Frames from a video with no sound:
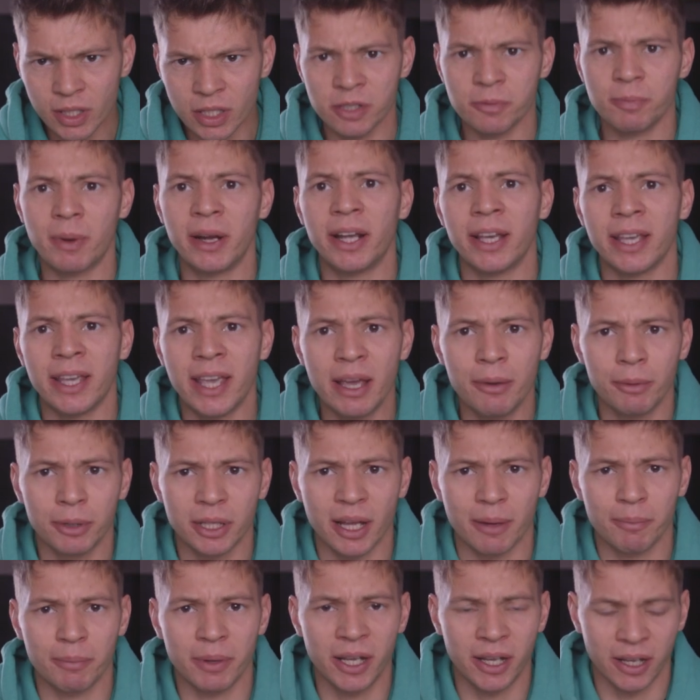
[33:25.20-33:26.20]
spent a year
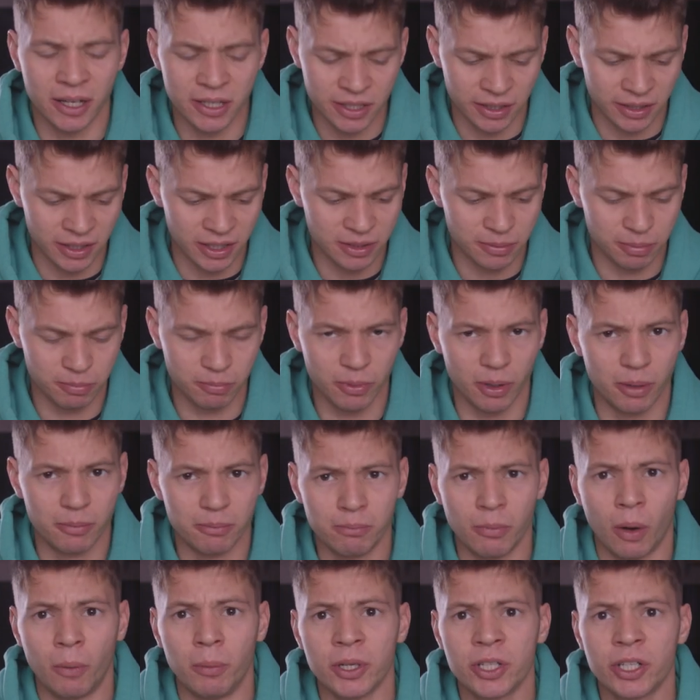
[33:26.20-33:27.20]
with that bird and it's
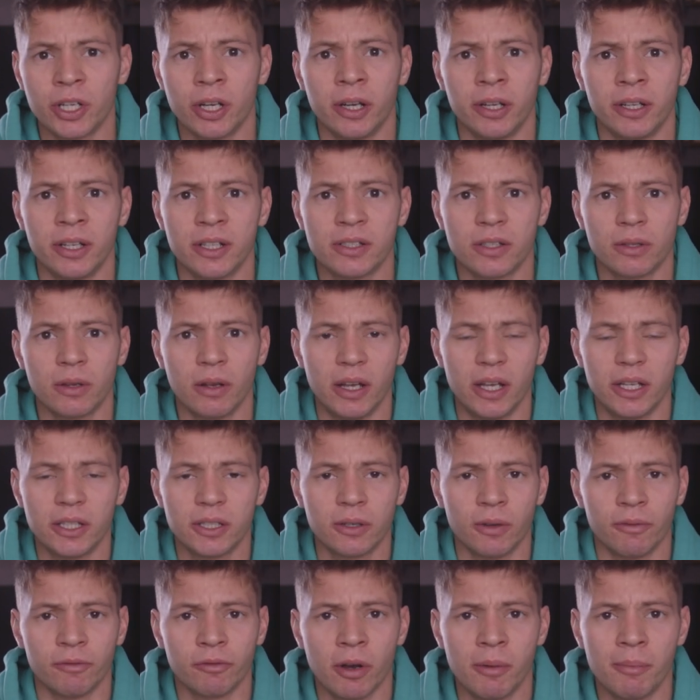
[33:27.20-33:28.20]
more mature and it's
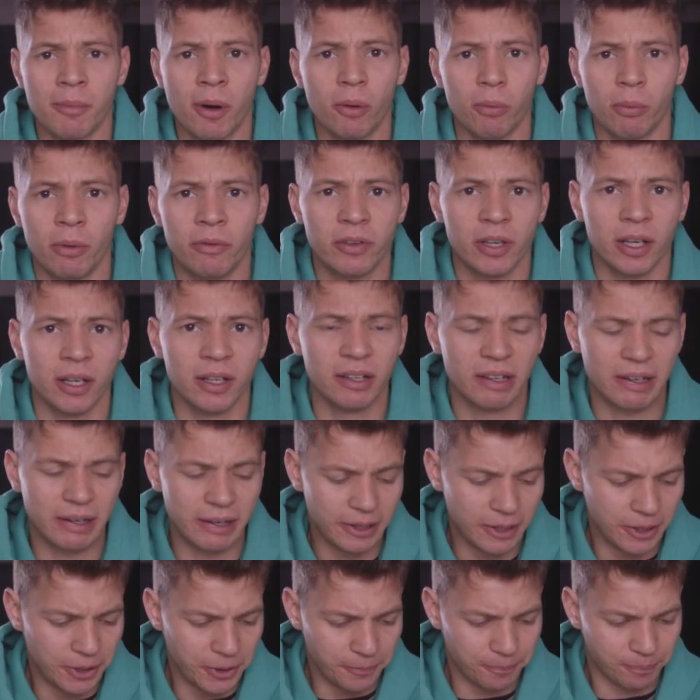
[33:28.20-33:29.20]
gone through a molt with you,
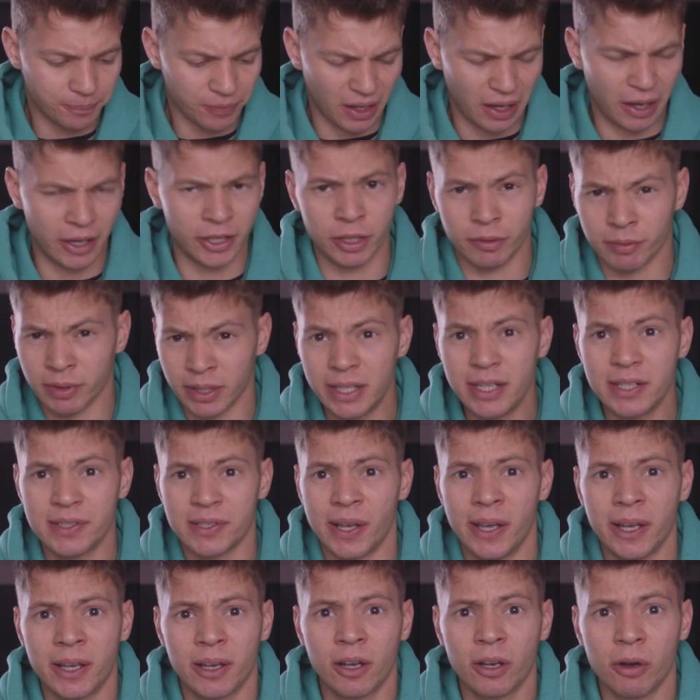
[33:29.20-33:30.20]
and you
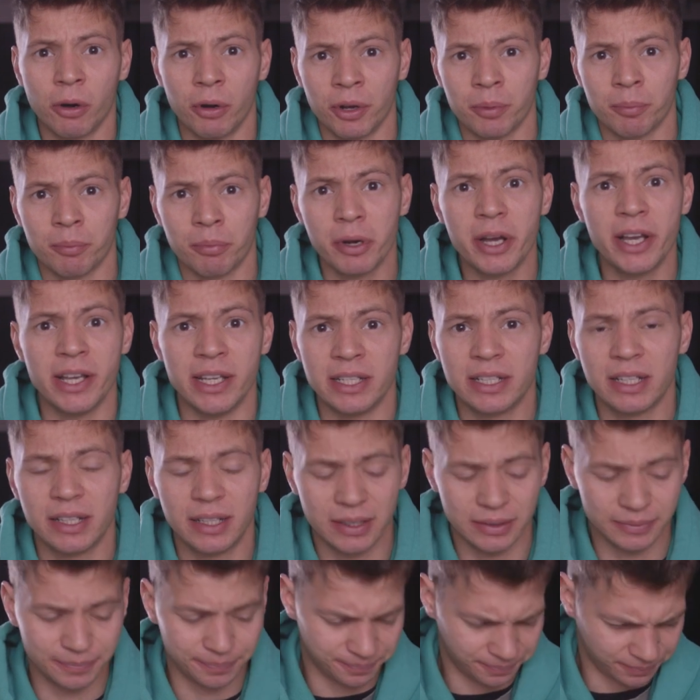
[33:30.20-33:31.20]
release it, it could go on and breed.
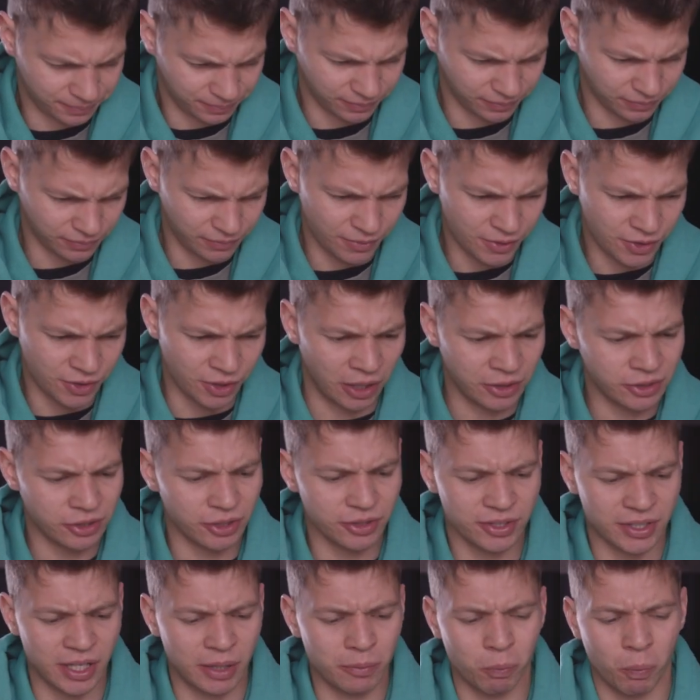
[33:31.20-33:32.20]
So I
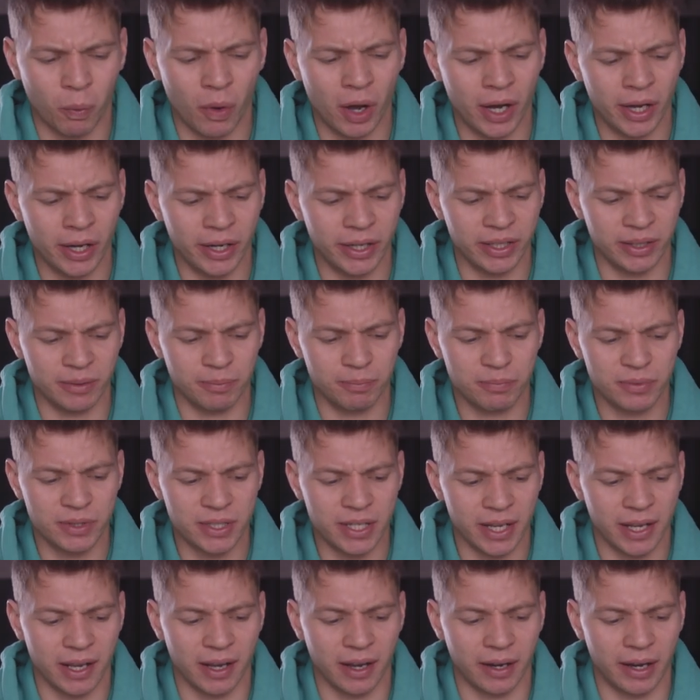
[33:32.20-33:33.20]
don't understand why
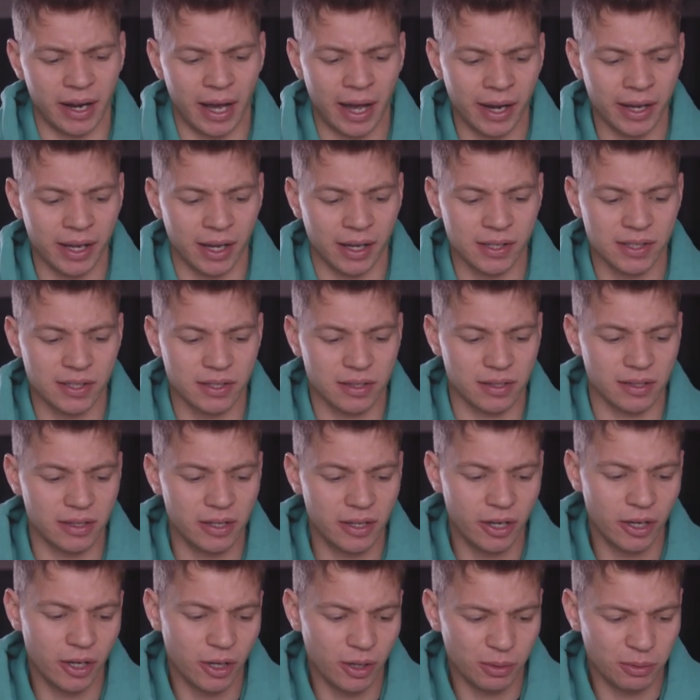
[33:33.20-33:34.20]
taking an IAS
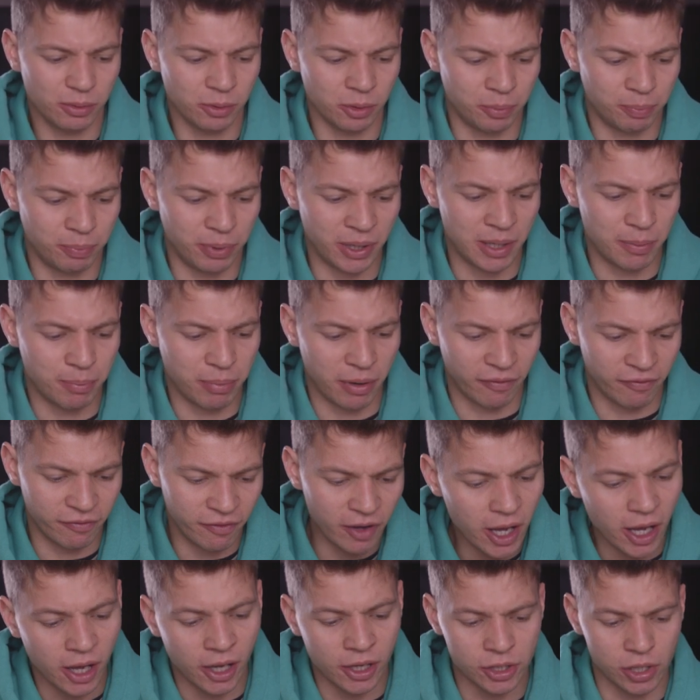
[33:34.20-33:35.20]
would be
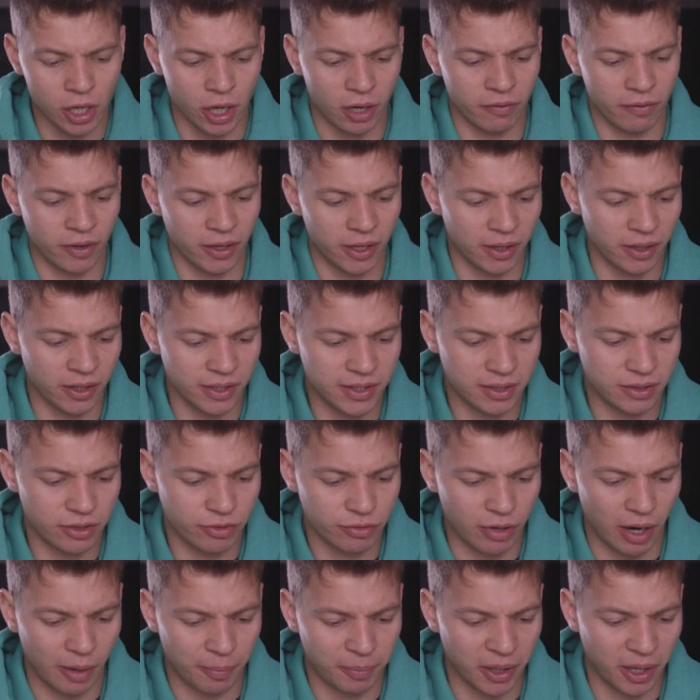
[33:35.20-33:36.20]
preferred over
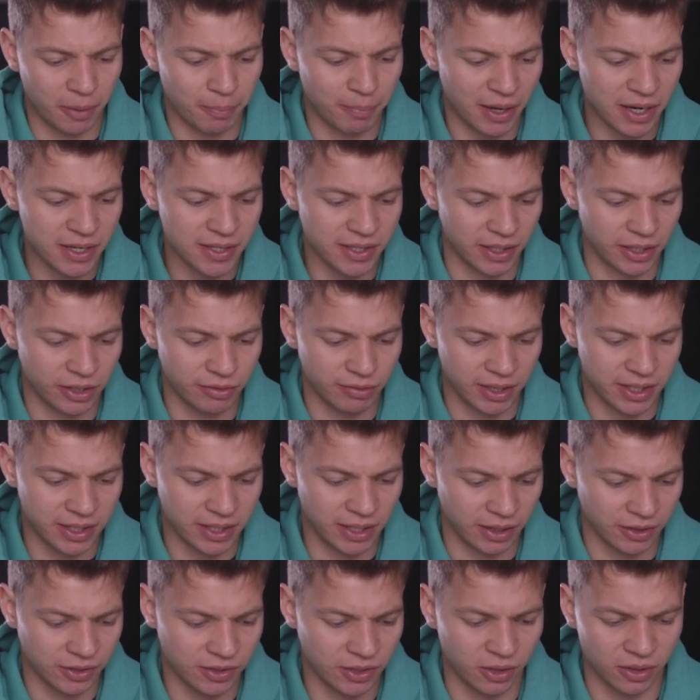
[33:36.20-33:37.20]
trapping a passage red
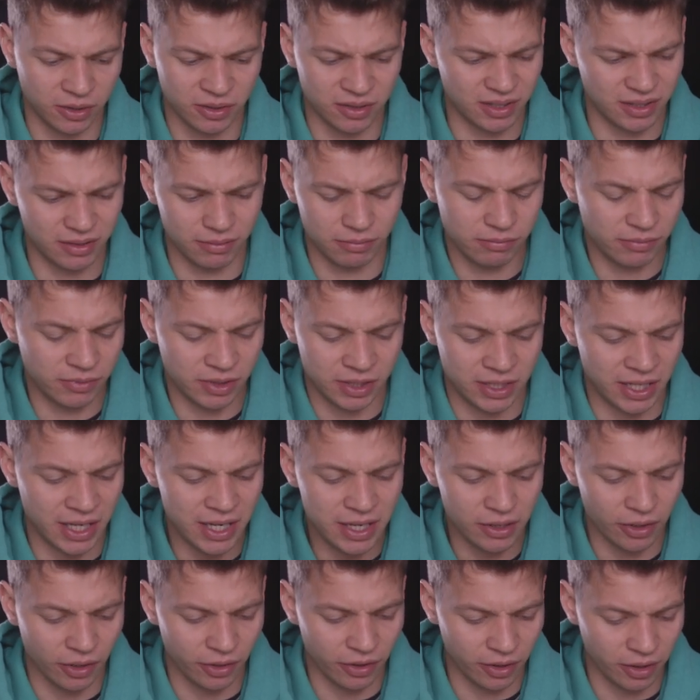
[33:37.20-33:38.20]
tail. So
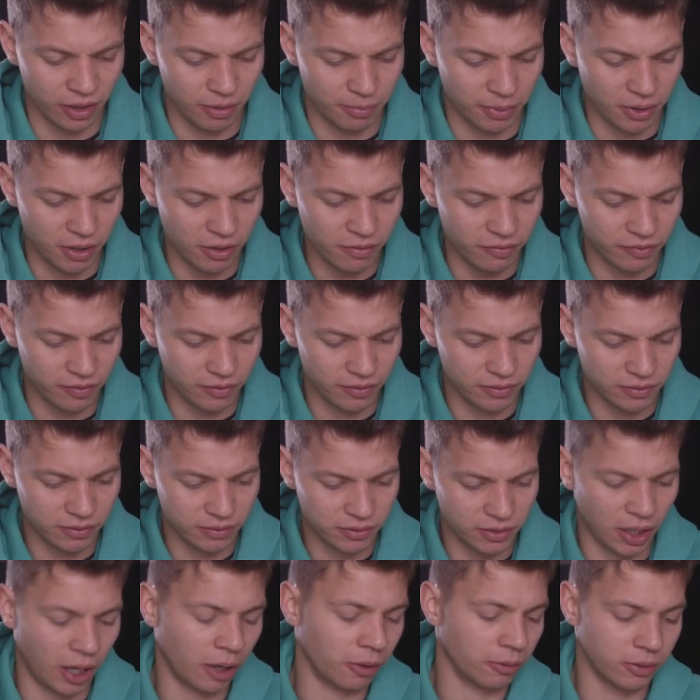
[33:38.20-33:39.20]
D, none of the above.
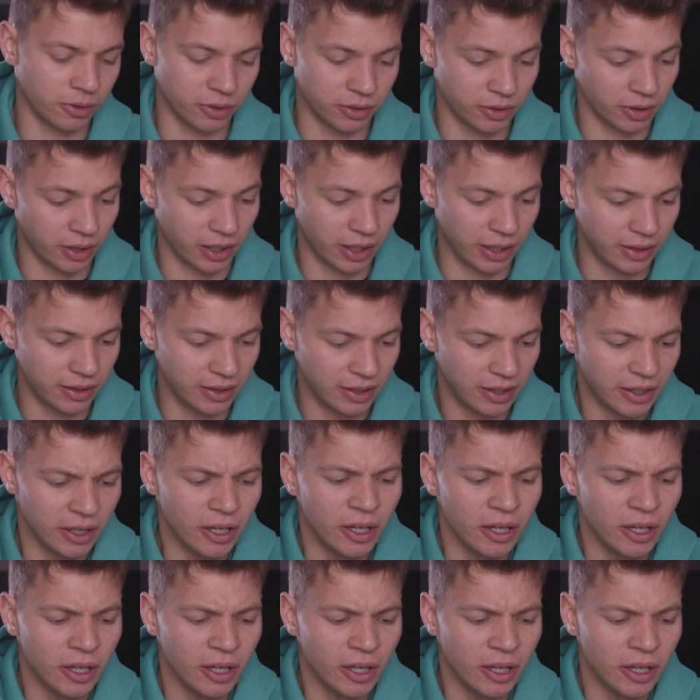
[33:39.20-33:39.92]
Oh, good, okay.